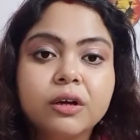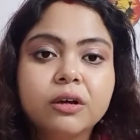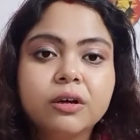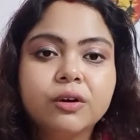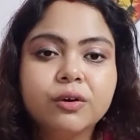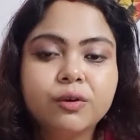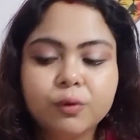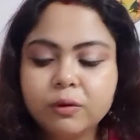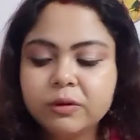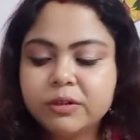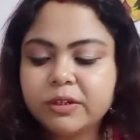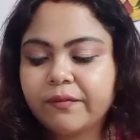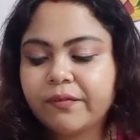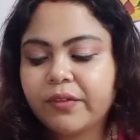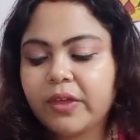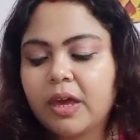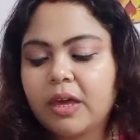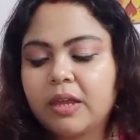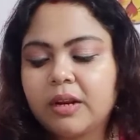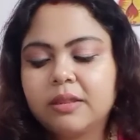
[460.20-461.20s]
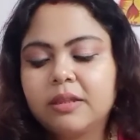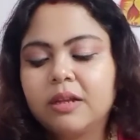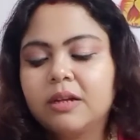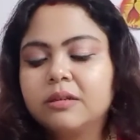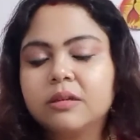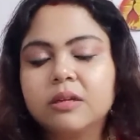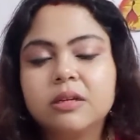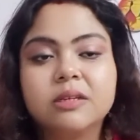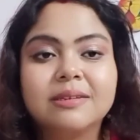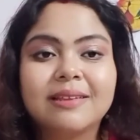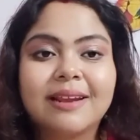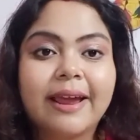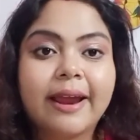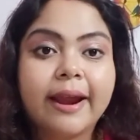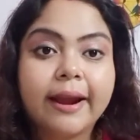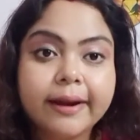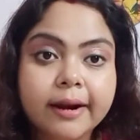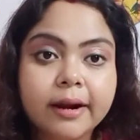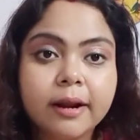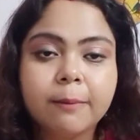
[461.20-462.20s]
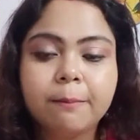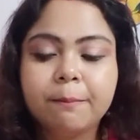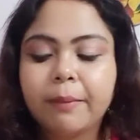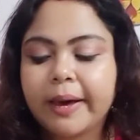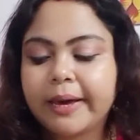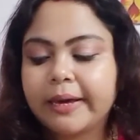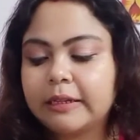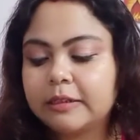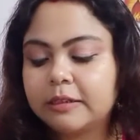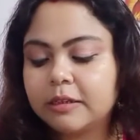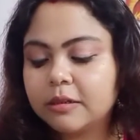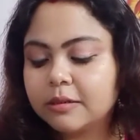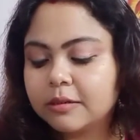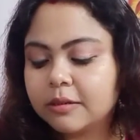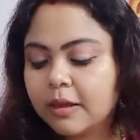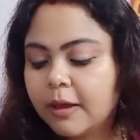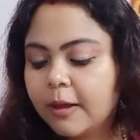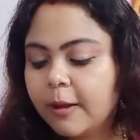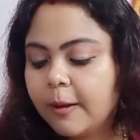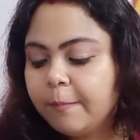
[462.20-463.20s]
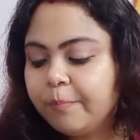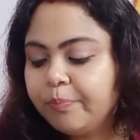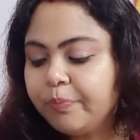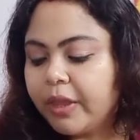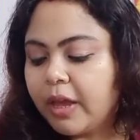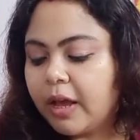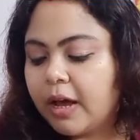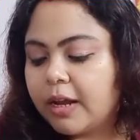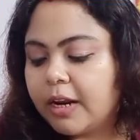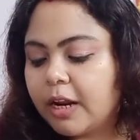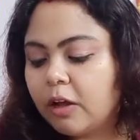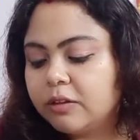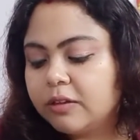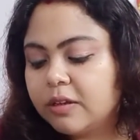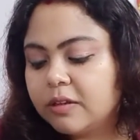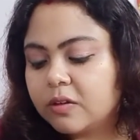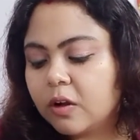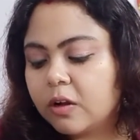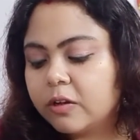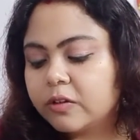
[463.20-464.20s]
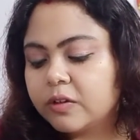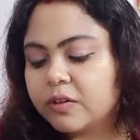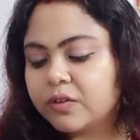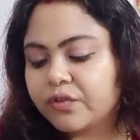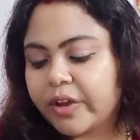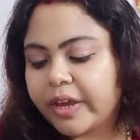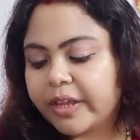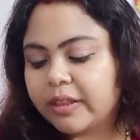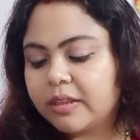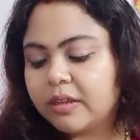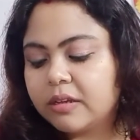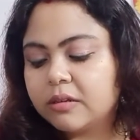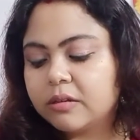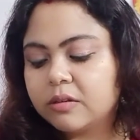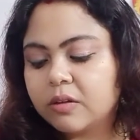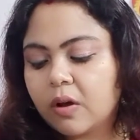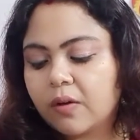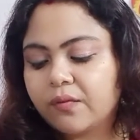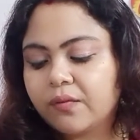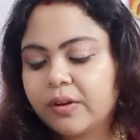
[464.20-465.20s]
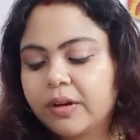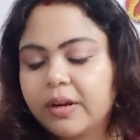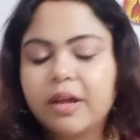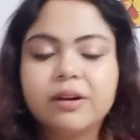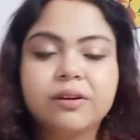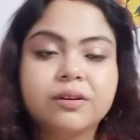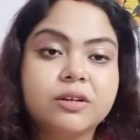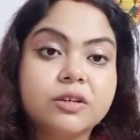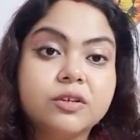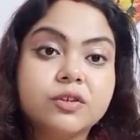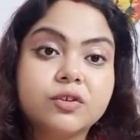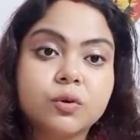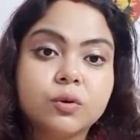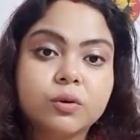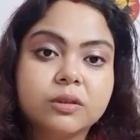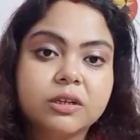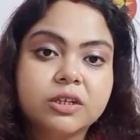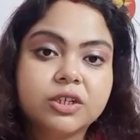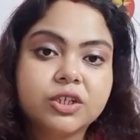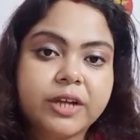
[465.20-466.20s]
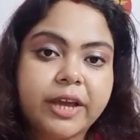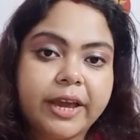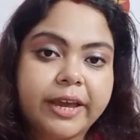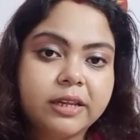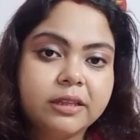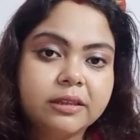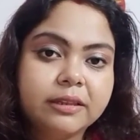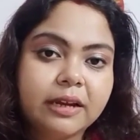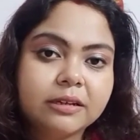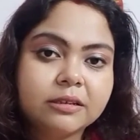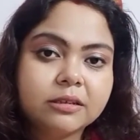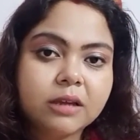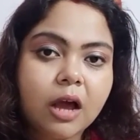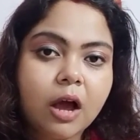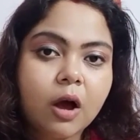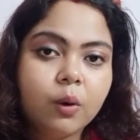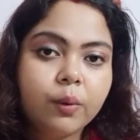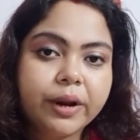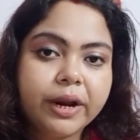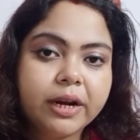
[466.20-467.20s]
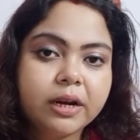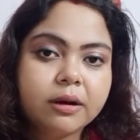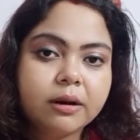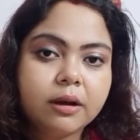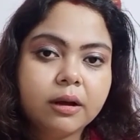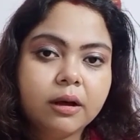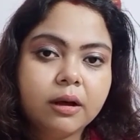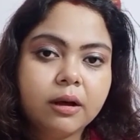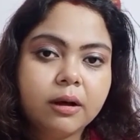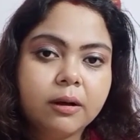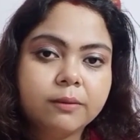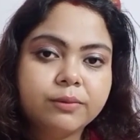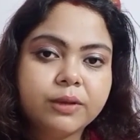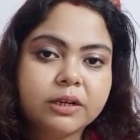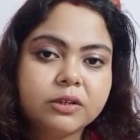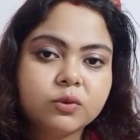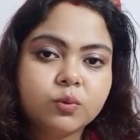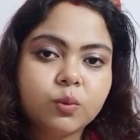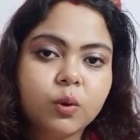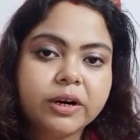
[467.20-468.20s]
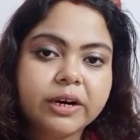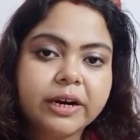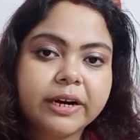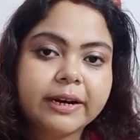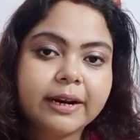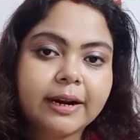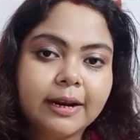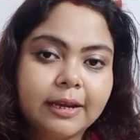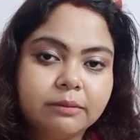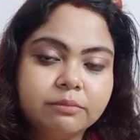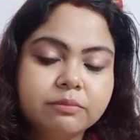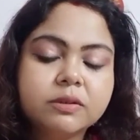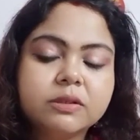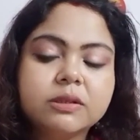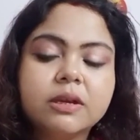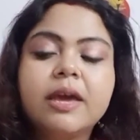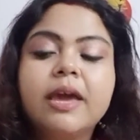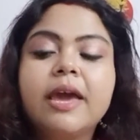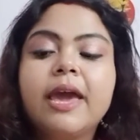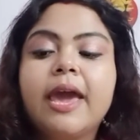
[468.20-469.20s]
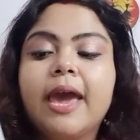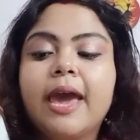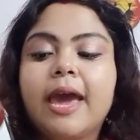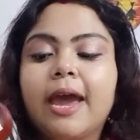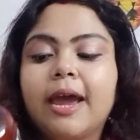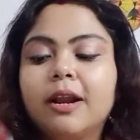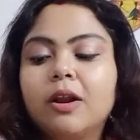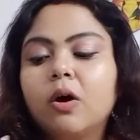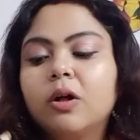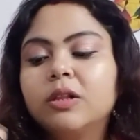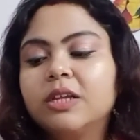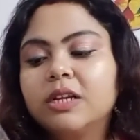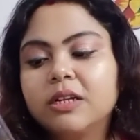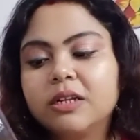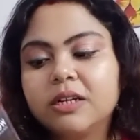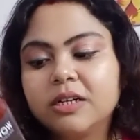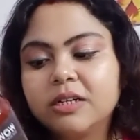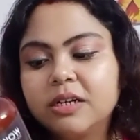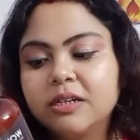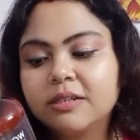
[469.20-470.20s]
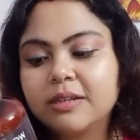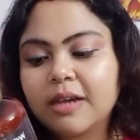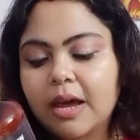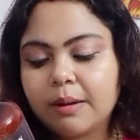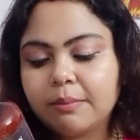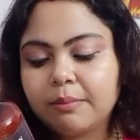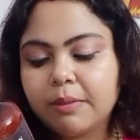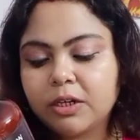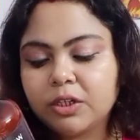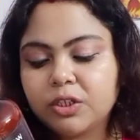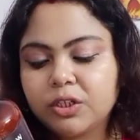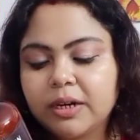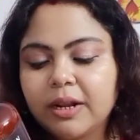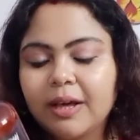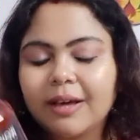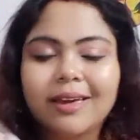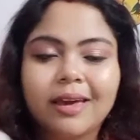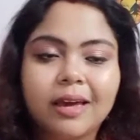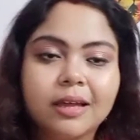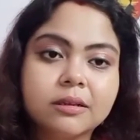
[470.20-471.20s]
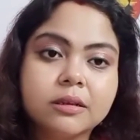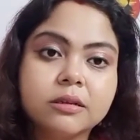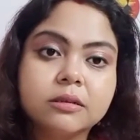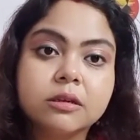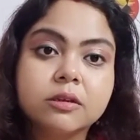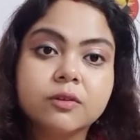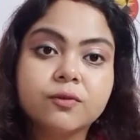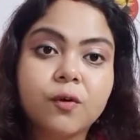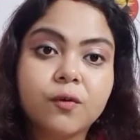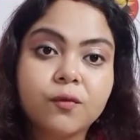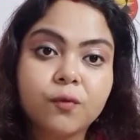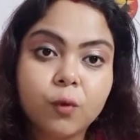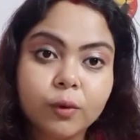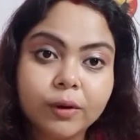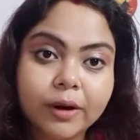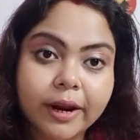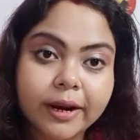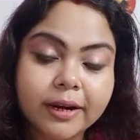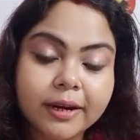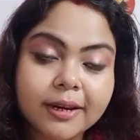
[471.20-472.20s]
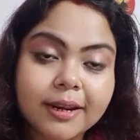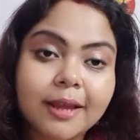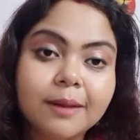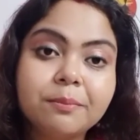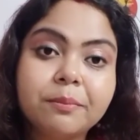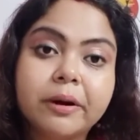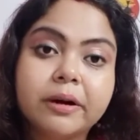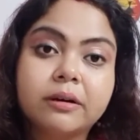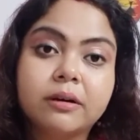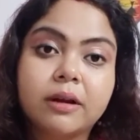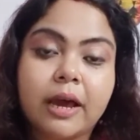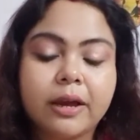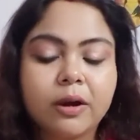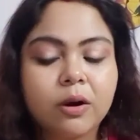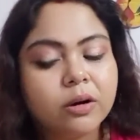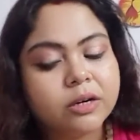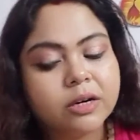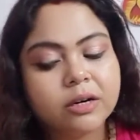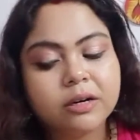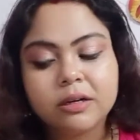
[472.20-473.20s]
roots of the hair, and that's the reason I ended up buying this. Uh, now this also strengthens, soften and restore the shine. That's how it, uh, that's what it claims, and all the ingredients are mentioned. Again, this is for four ninety-nine, but I got it